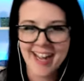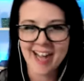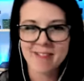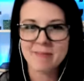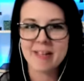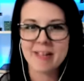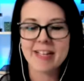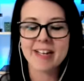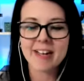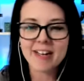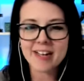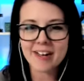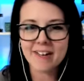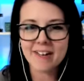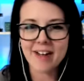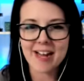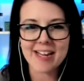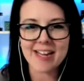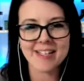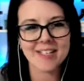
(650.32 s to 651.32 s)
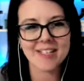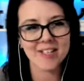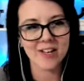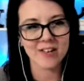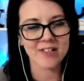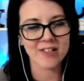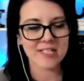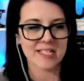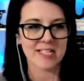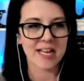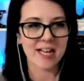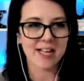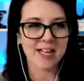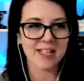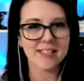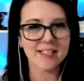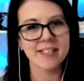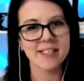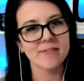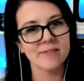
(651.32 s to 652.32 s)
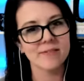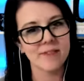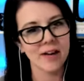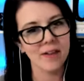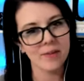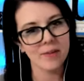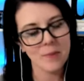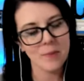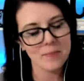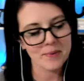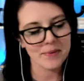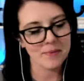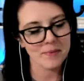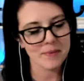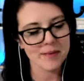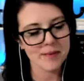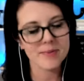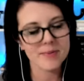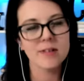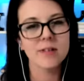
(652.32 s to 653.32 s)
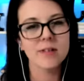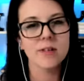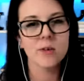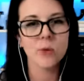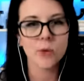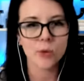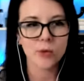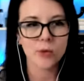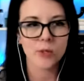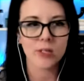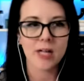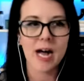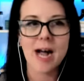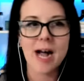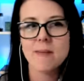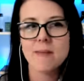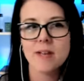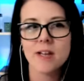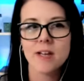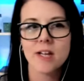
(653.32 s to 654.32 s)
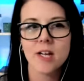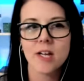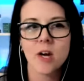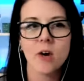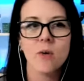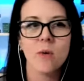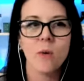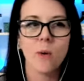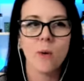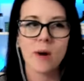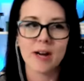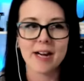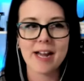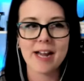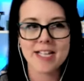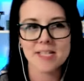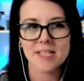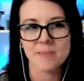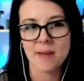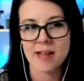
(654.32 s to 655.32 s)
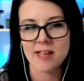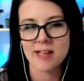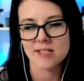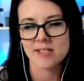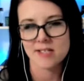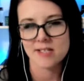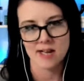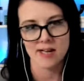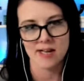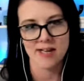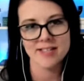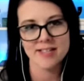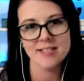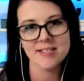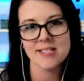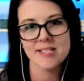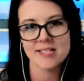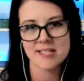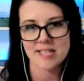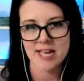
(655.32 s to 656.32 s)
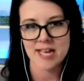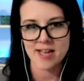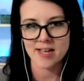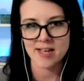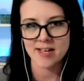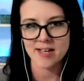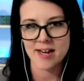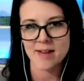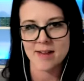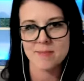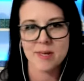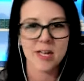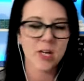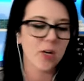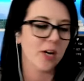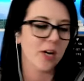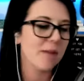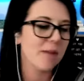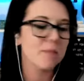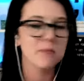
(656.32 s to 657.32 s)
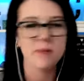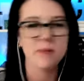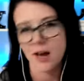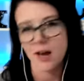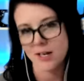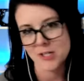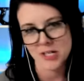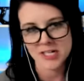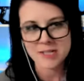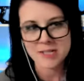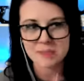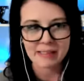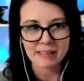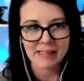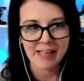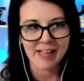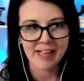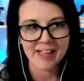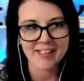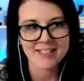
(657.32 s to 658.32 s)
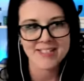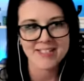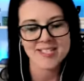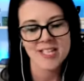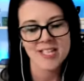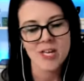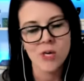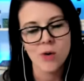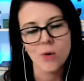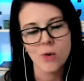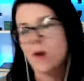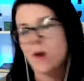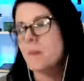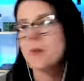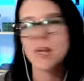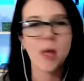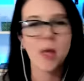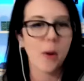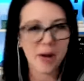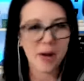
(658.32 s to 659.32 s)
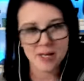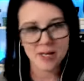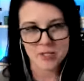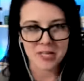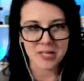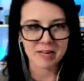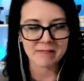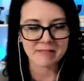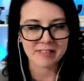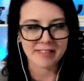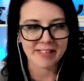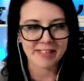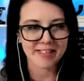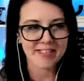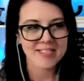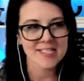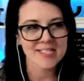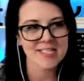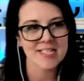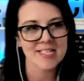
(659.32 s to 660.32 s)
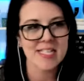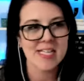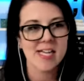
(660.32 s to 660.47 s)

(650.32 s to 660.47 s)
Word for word: I'm like, oh, I need to go sell and follow up with people. Cool. I'm going to go organize my Asana instead, and I'm going to create project plans, or I'm going to go watch Netflix.